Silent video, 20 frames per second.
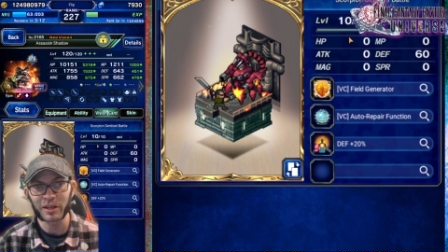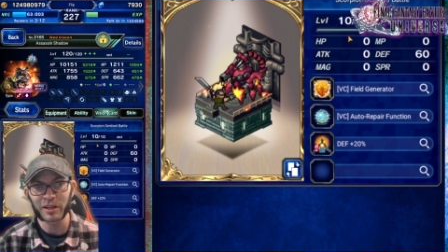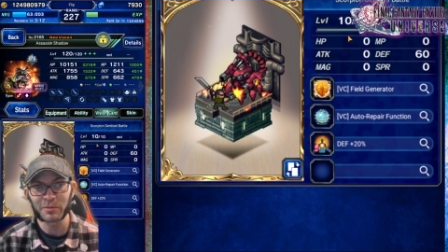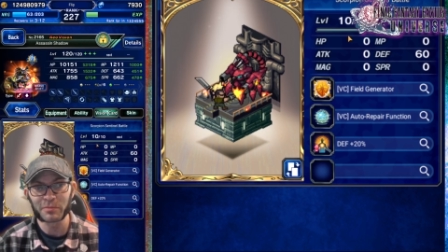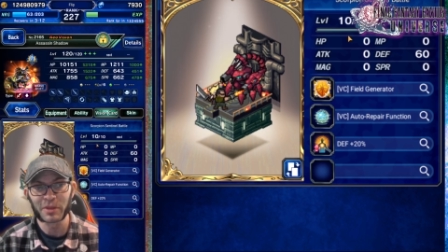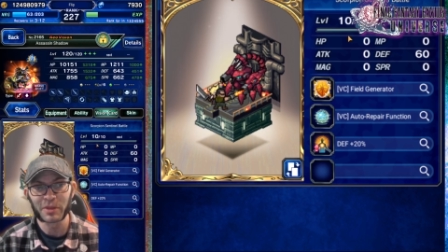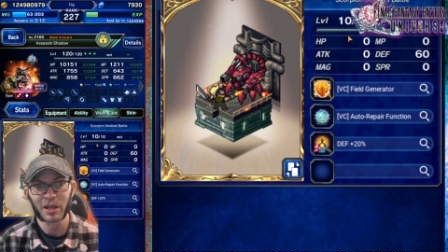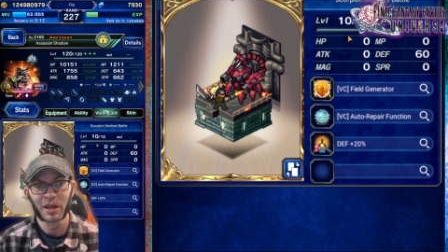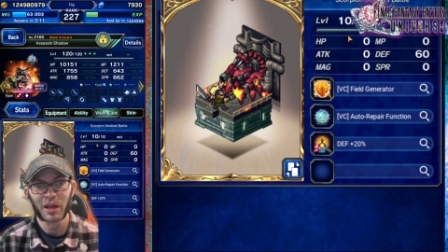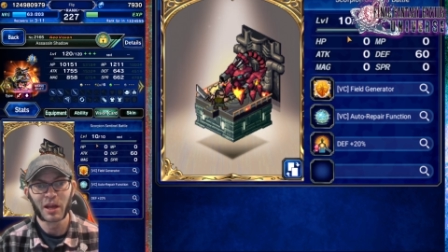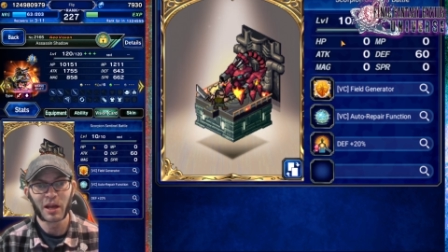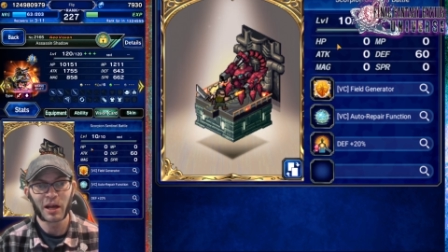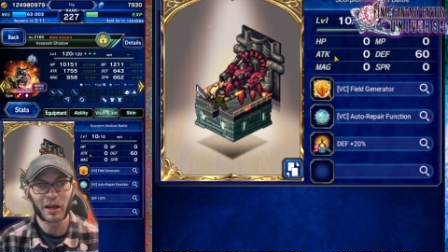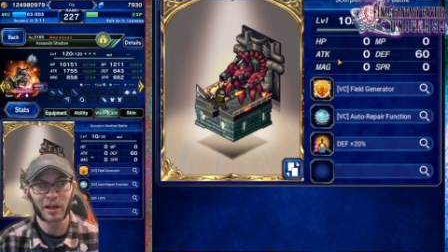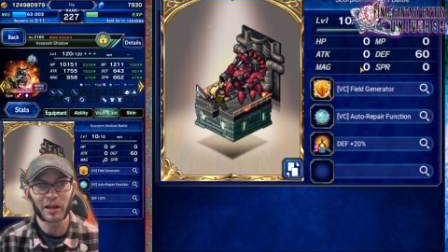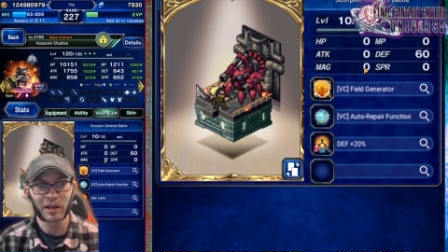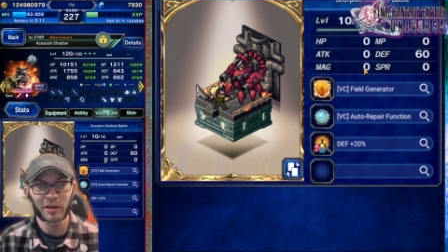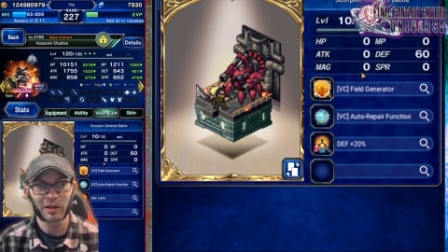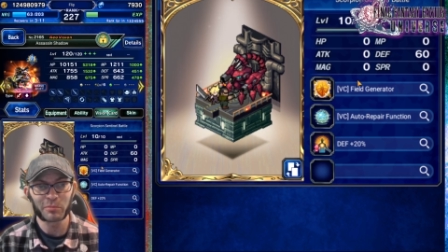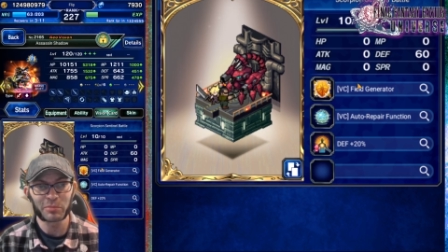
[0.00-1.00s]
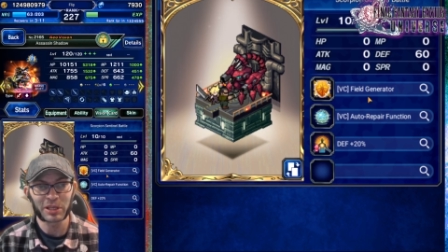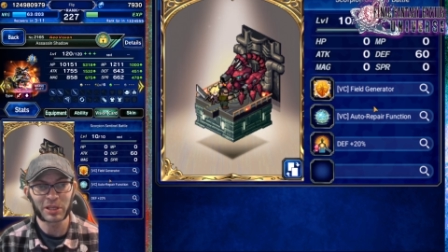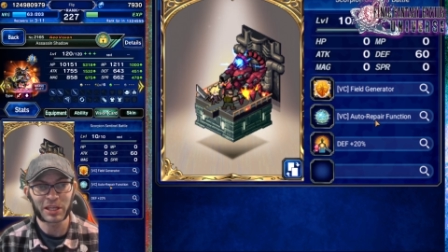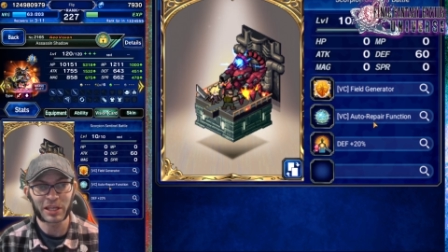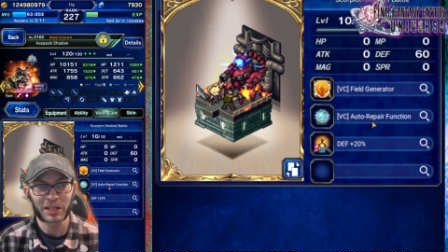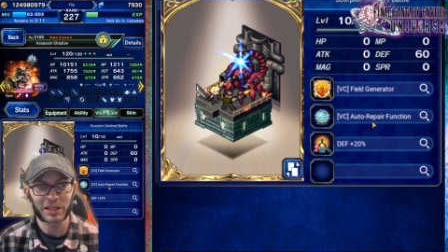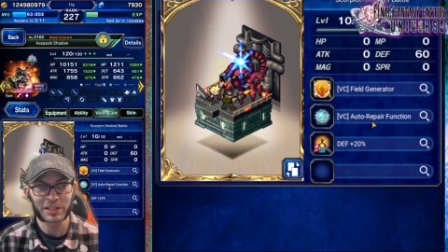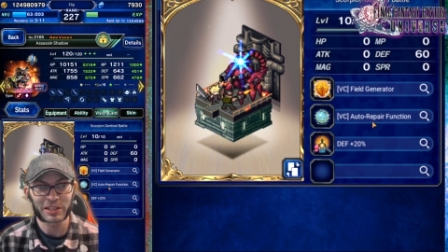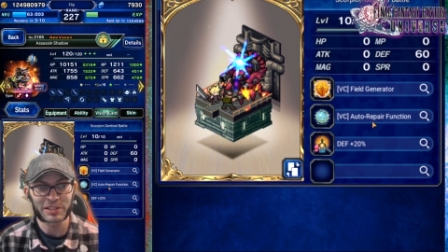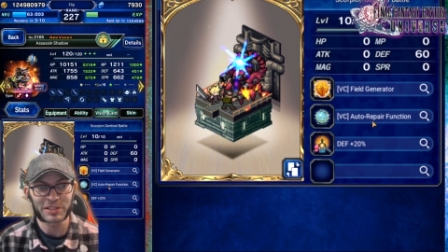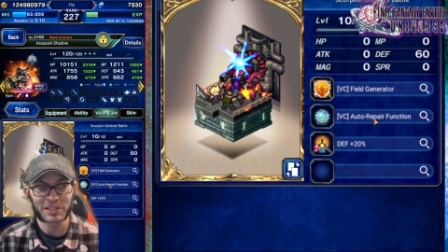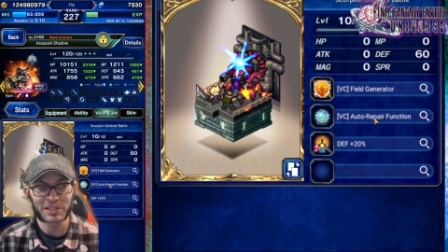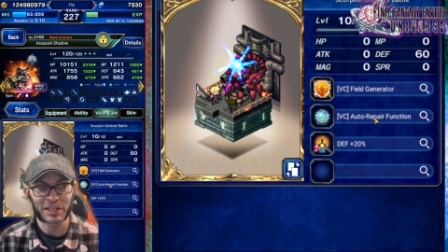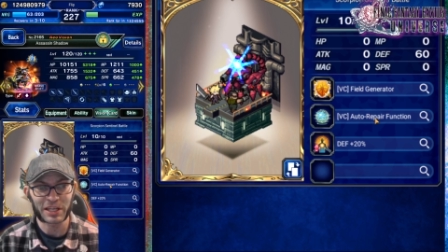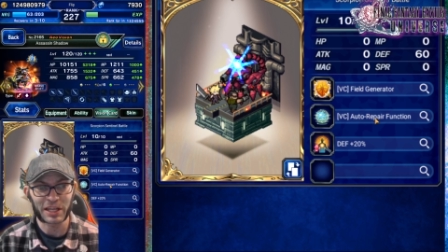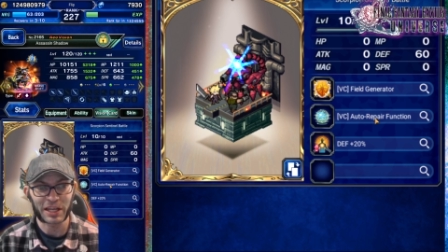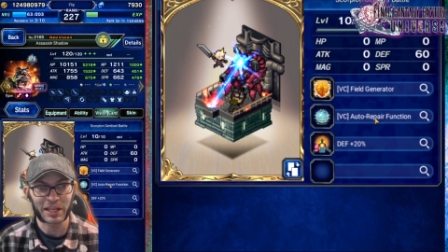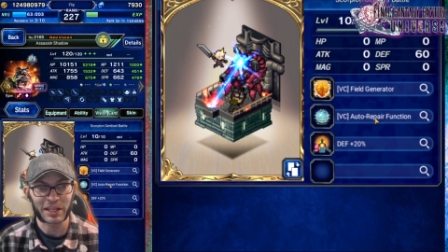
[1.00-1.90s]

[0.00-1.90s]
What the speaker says: on him because it